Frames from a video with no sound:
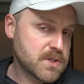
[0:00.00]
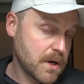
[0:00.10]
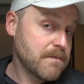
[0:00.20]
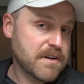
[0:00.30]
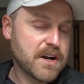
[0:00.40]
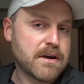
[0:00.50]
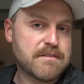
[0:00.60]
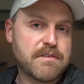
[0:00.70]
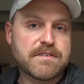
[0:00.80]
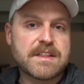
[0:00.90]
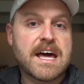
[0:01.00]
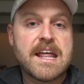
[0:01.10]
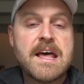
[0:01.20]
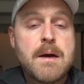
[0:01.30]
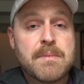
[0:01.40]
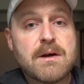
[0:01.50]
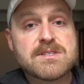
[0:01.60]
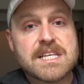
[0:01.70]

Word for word: So I'm very grateful for that. But I was